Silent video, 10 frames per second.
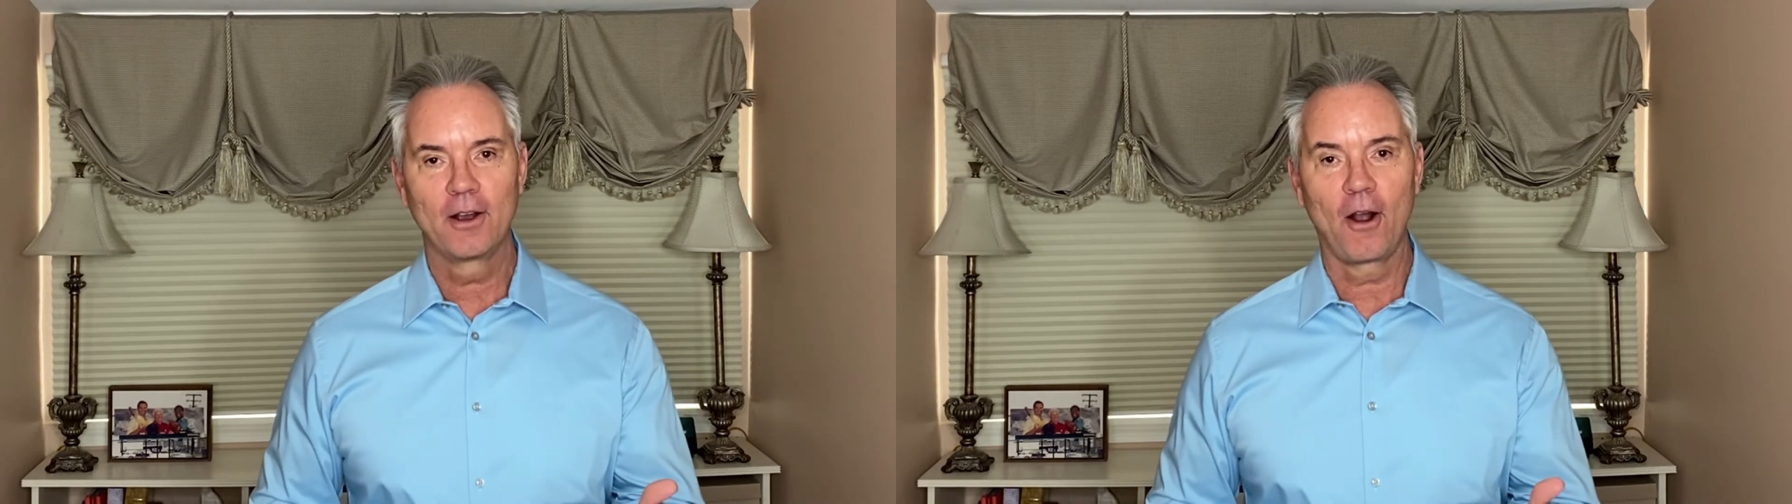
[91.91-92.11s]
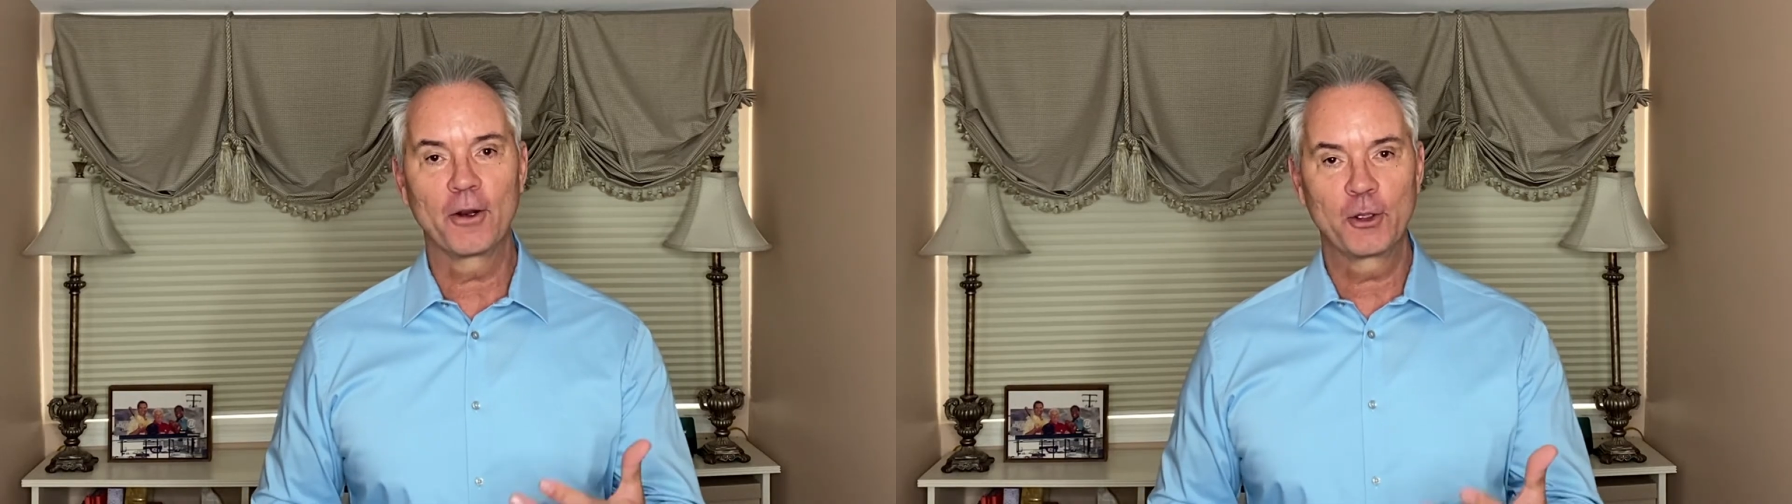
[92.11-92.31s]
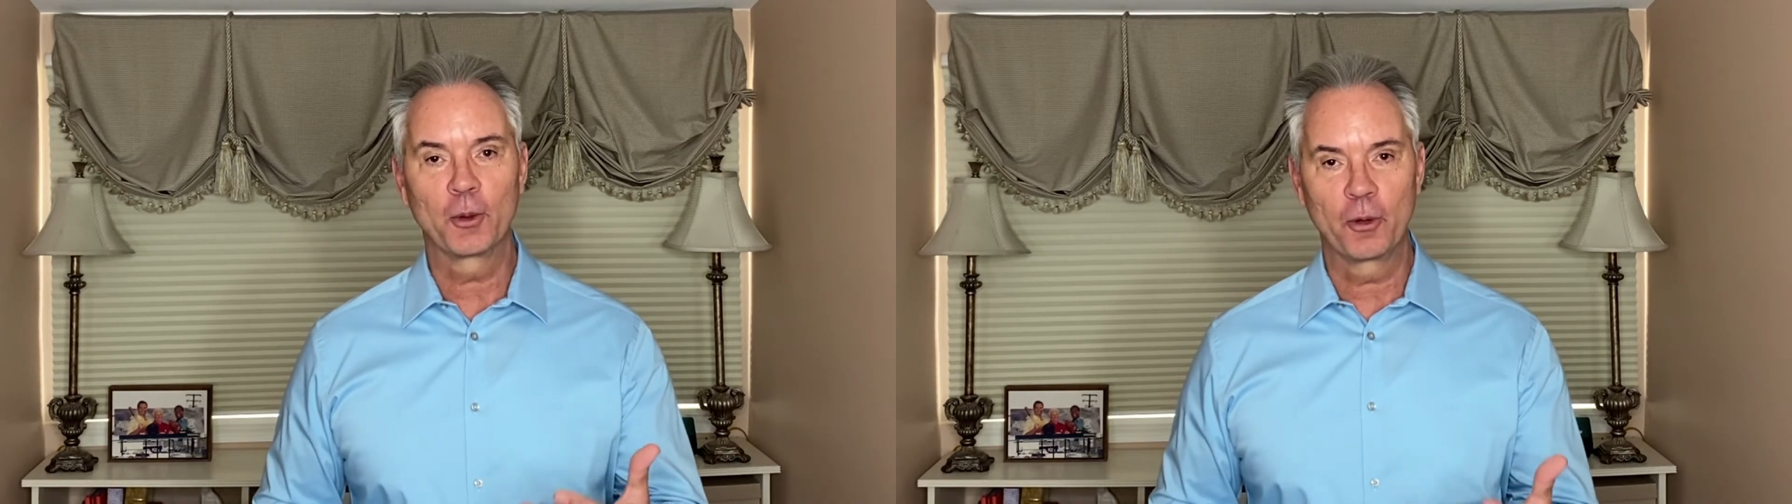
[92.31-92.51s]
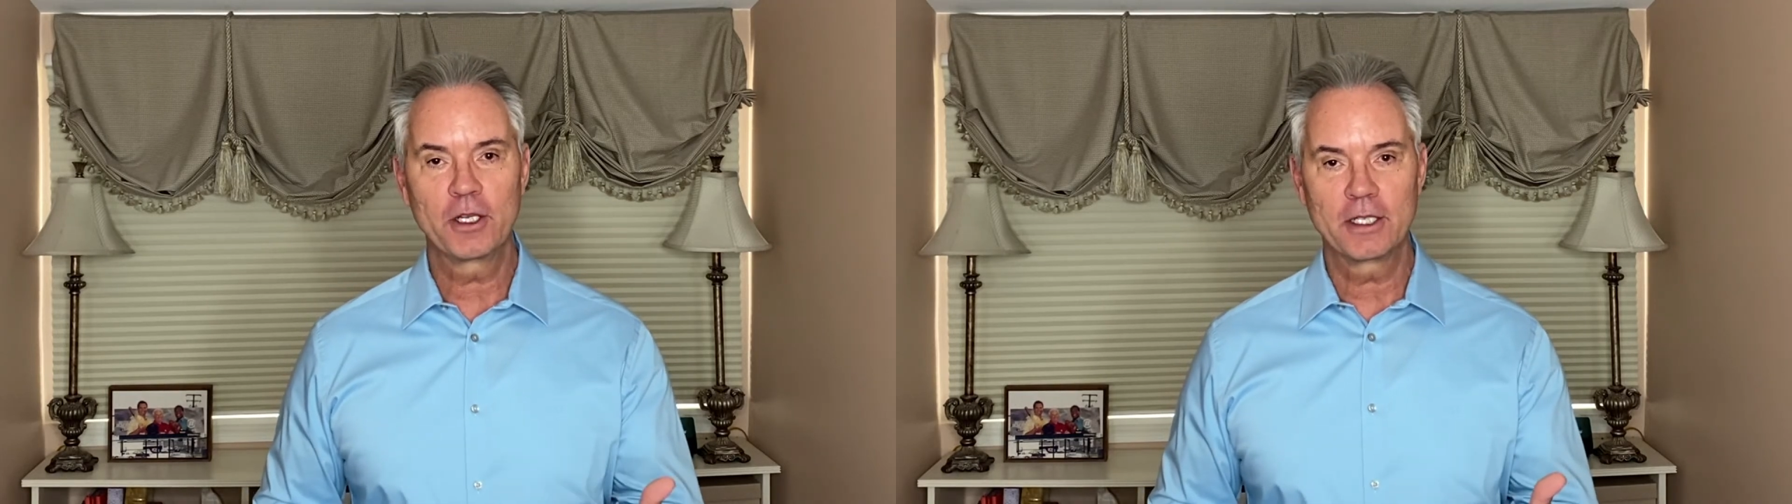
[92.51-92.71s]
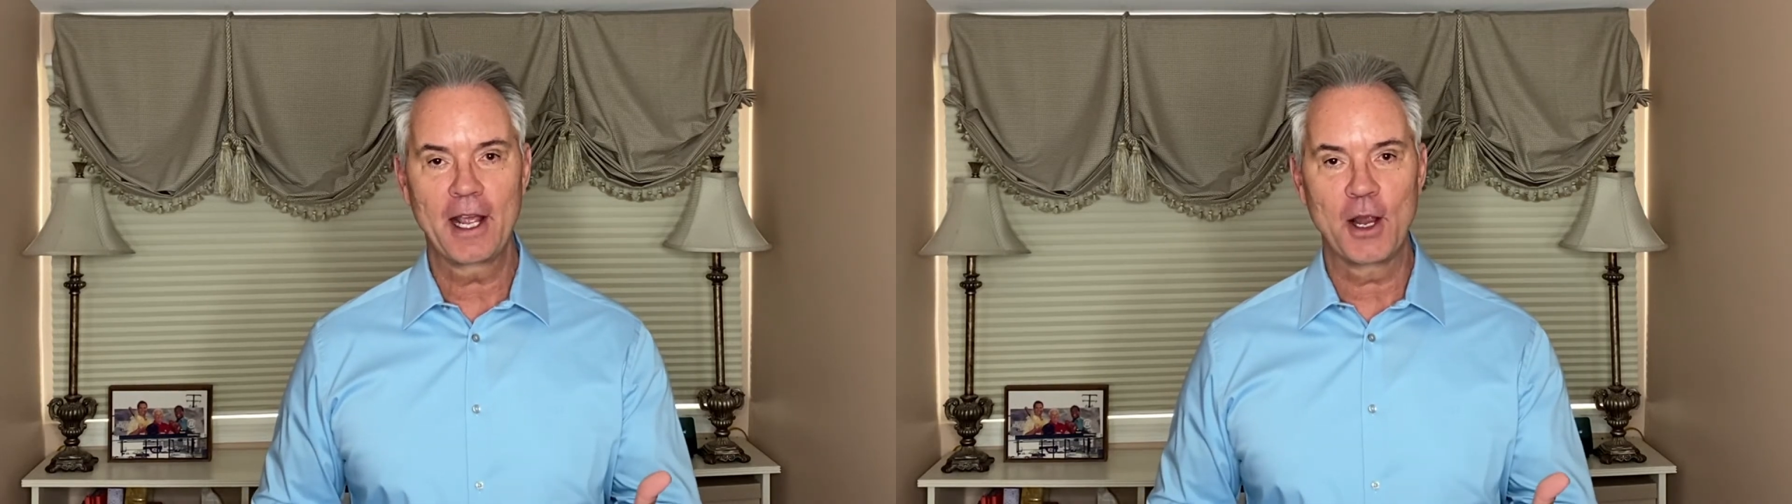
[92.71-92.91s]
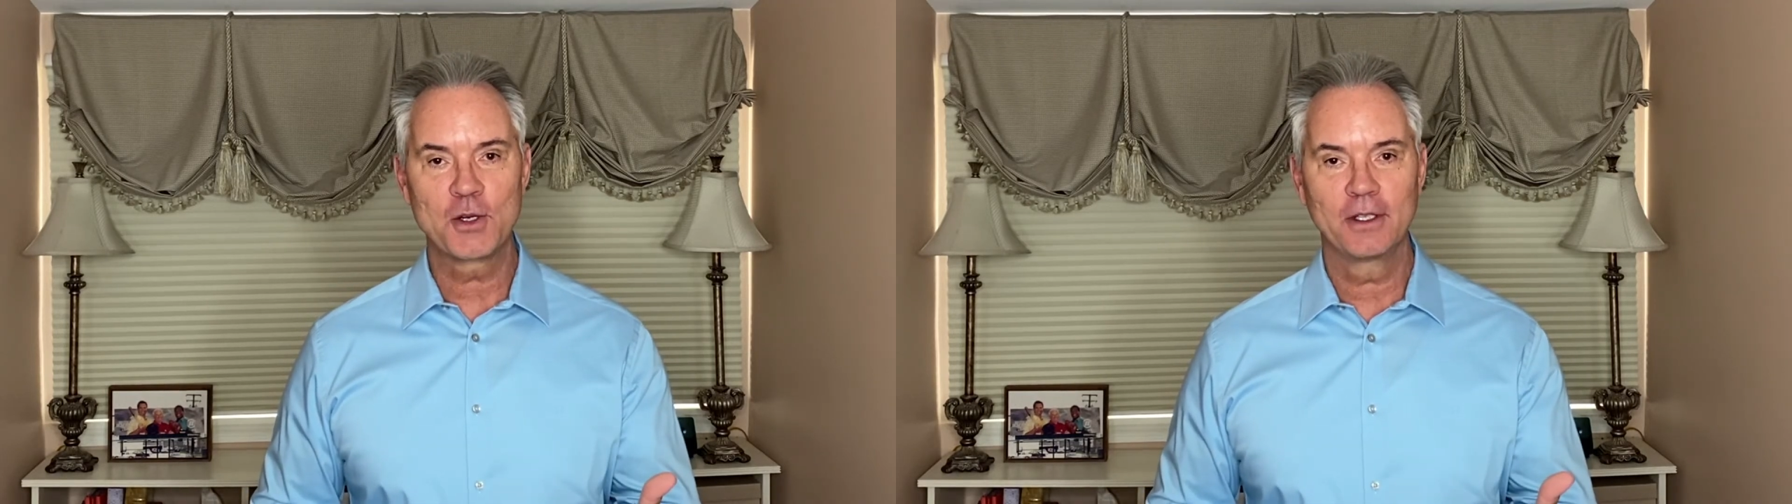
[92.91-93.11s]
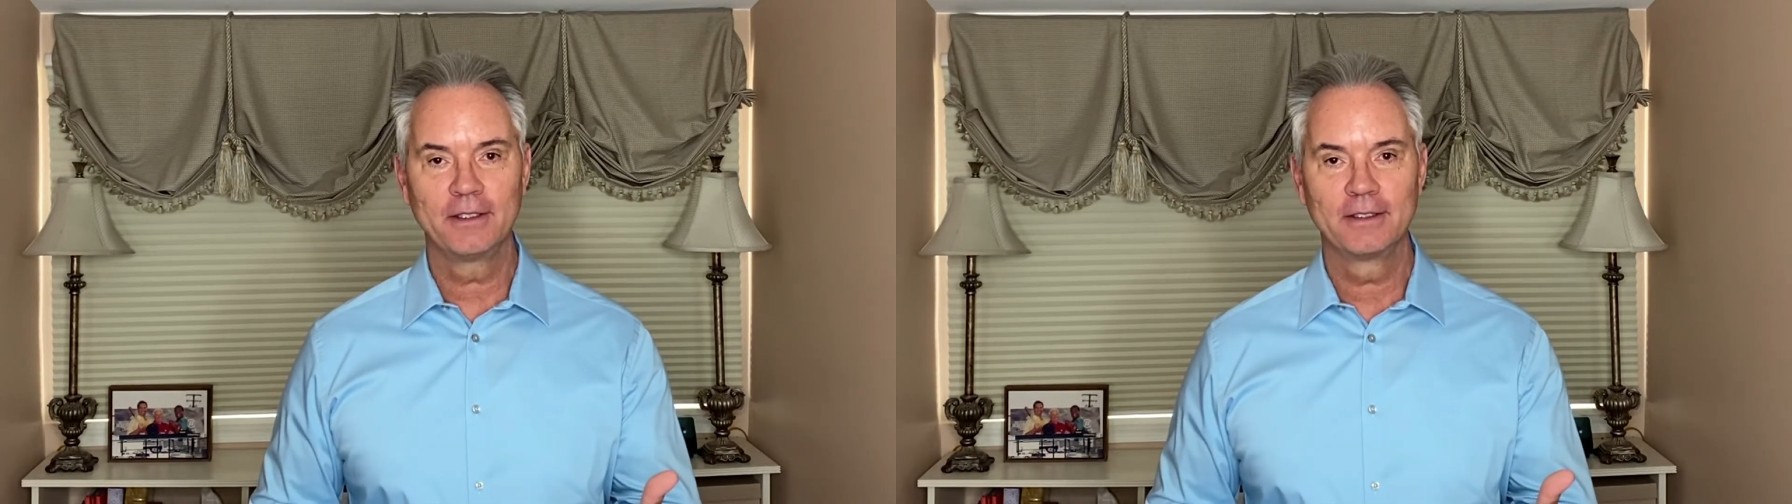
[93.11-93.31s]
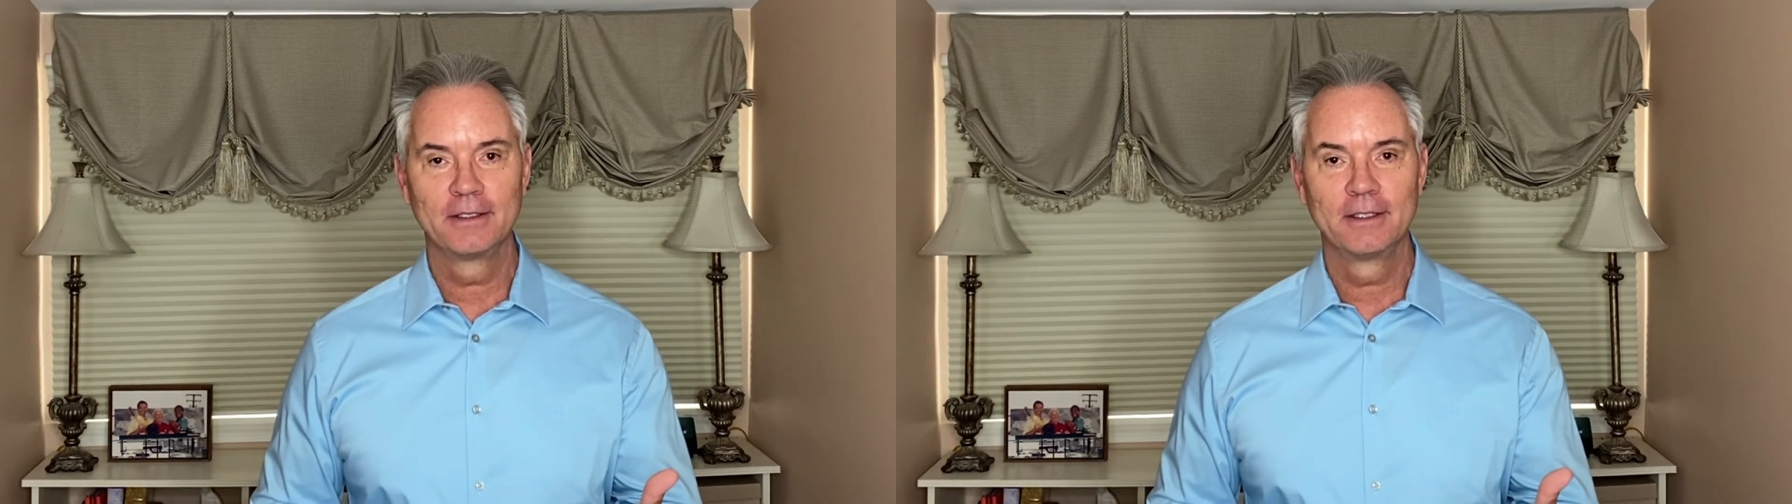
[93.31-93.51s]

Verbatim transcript: are to your presentation